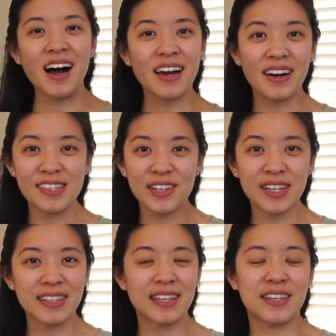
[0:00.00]
I also
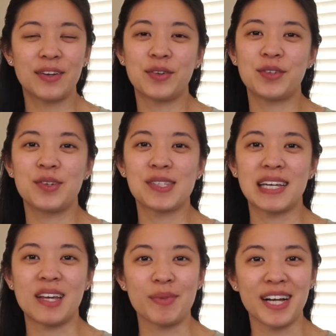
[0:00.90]
like that they don't use
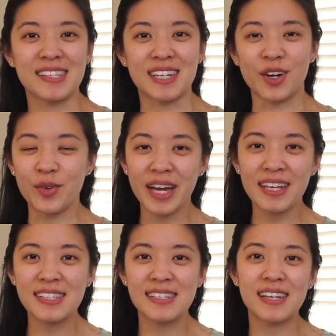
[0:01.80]
any plastic
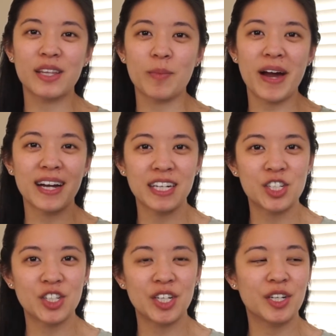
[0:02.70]
waste in their
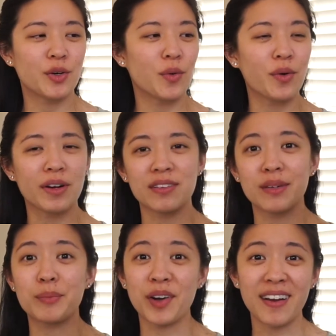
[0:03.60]
packaging or
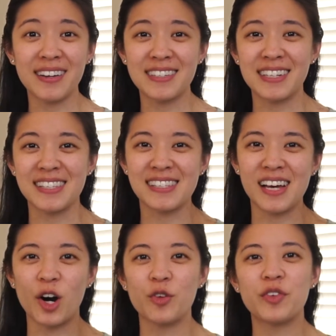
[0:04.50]
the product
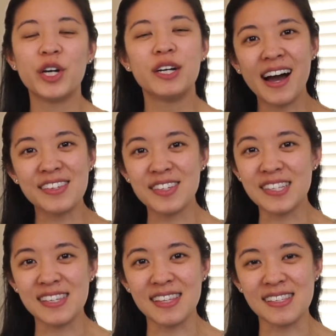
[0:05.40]
itself. As you
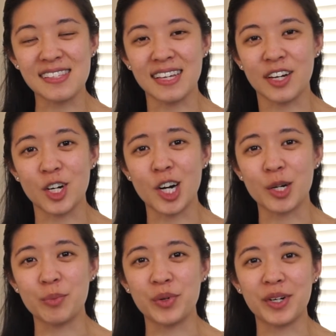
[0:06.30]
can see, this is like a
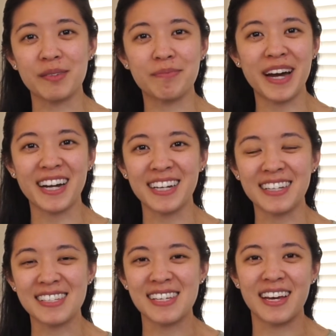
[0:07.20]
cardboard
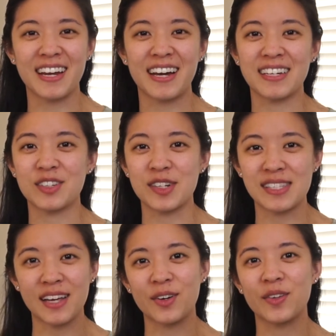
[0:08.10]
packet and I can
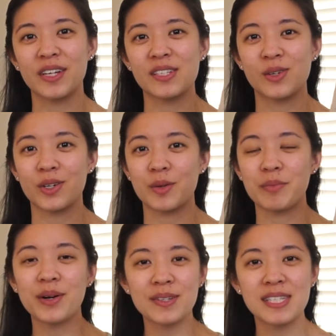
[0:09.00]
recycle this or
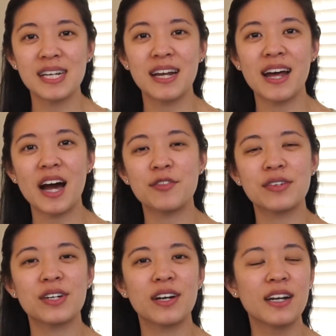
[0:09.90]
compost it
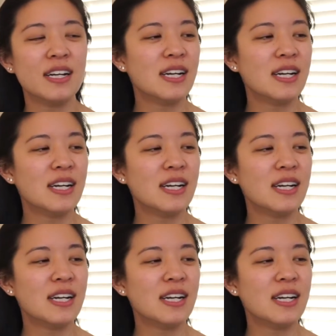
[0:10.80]
after.